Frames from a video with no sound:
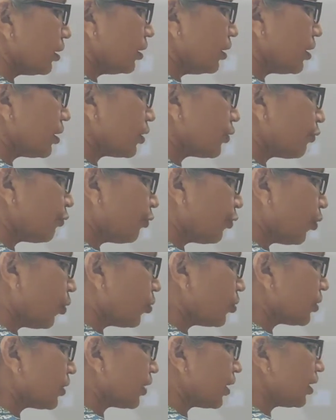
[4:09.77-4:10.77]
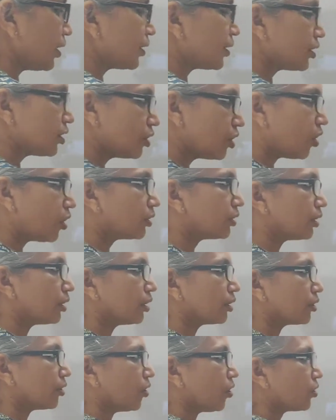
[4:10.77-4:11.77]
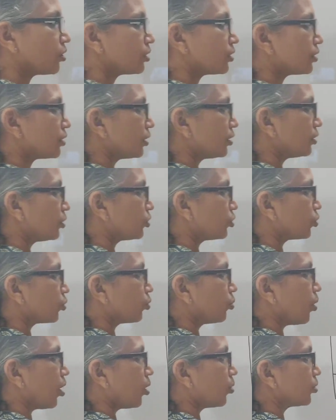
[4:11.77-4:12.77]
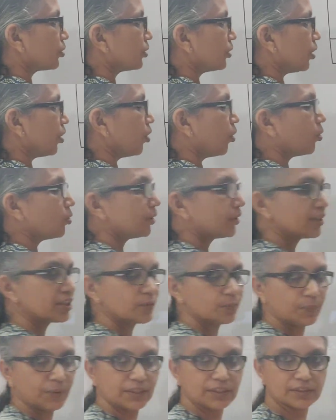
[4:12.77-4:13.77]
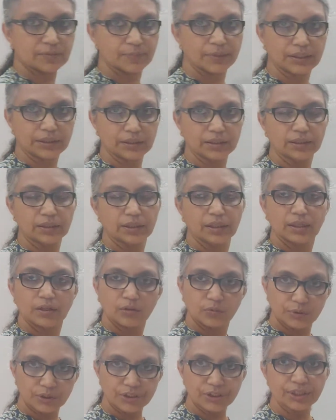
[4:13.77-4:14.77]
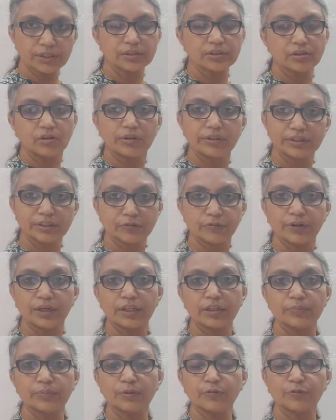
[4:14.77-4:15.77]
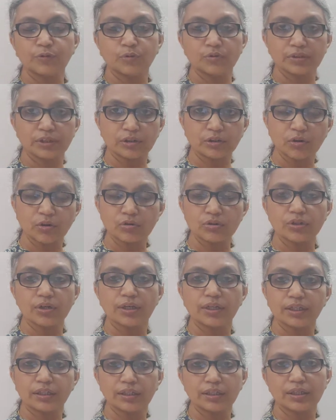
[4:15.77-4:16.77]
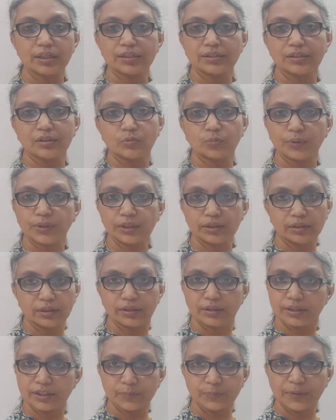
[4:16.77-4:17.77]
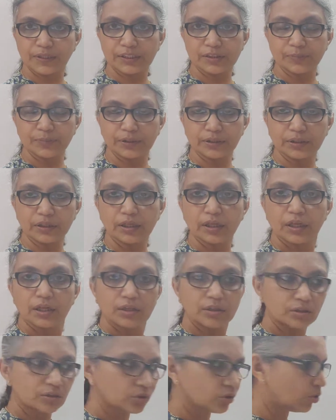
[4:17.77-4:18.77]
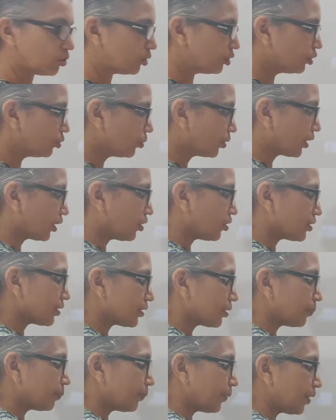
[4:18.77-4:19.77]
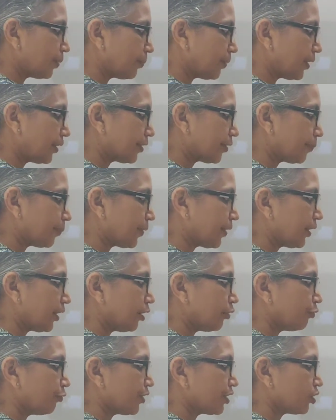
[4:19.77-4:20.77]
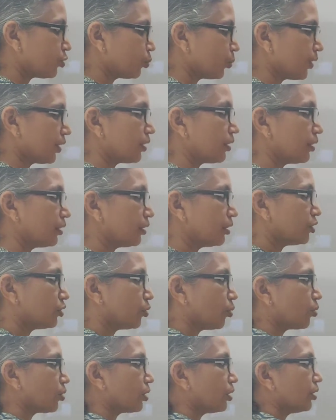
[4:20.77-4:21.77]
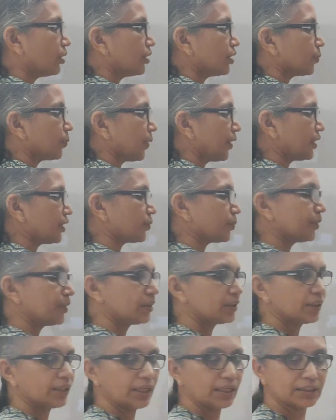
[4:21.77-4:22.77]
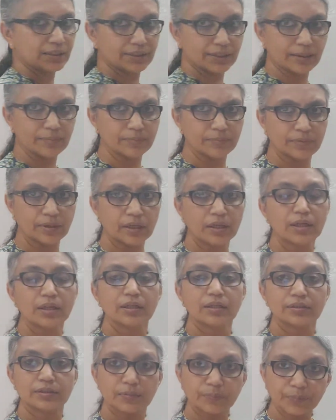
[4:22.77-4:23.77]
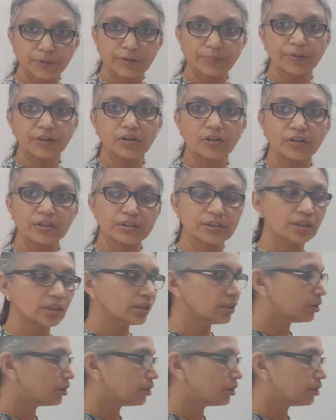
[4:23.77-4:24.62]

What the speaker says: this force is not a constant throughout the whole displacement. We just saw it's a variable force. It goes on increasing with displacement. So you cannot simply multiply Fs with the total displacement xm, simply because